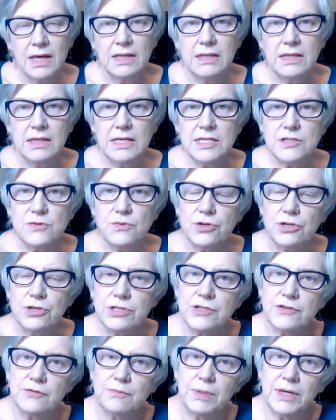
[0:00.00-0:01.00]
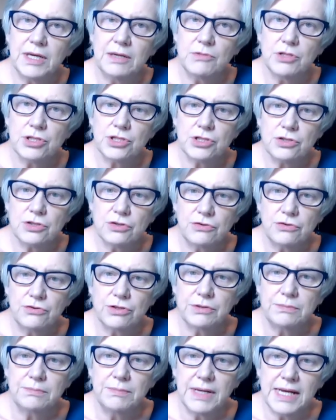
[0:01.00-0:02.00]
These words of Pema
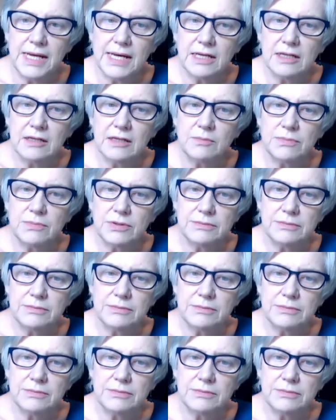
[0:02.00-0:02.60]
Chodron may help.